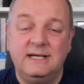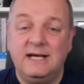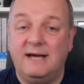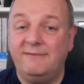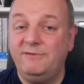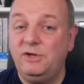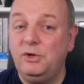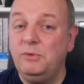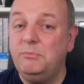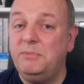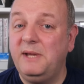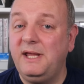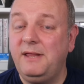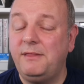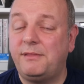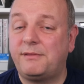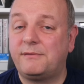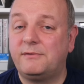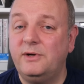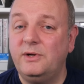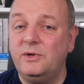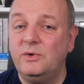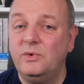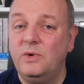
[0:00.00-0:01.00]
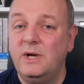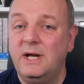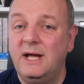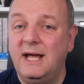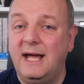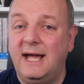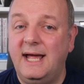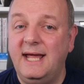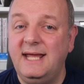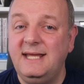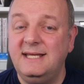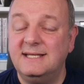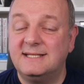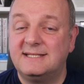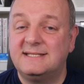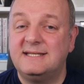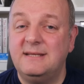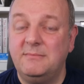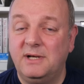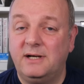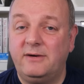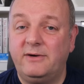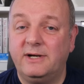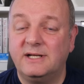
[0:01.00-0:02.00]
Have you been through a
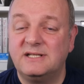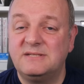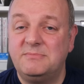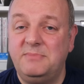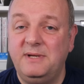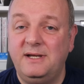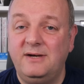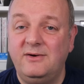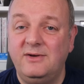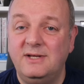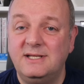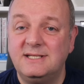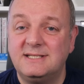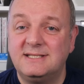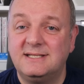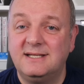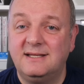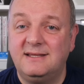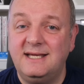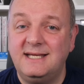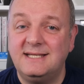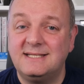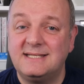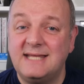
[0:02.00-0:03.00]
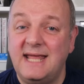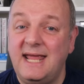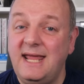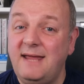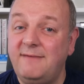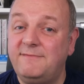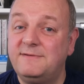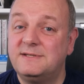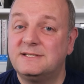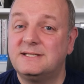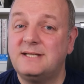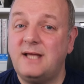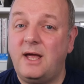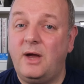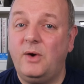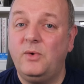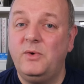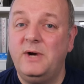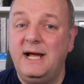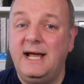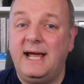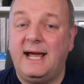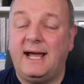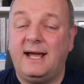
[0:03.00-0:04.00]
similar experience to this? If
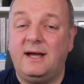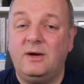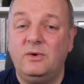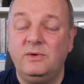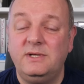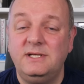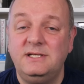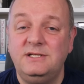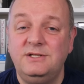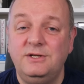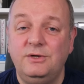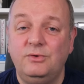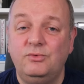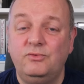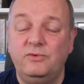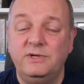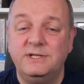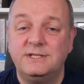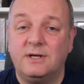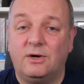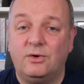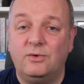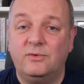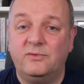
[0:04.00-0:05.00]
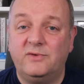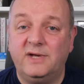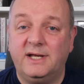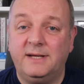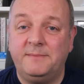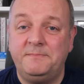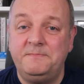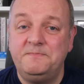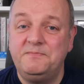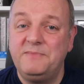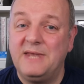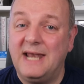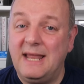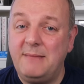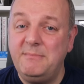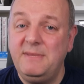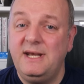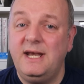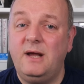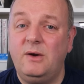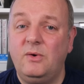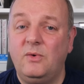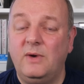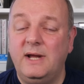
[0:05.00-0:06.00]
so, how did you resolve it? Let
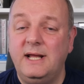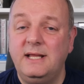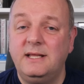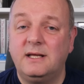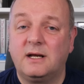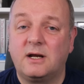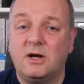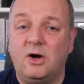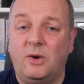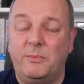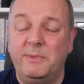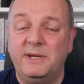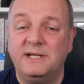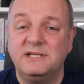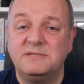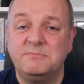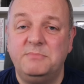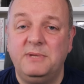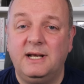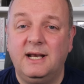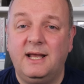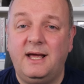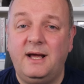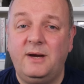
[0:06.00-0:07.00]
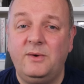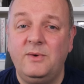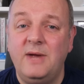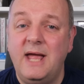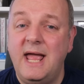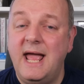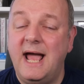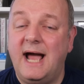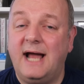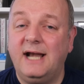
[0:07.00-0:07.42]
me know in the comments below.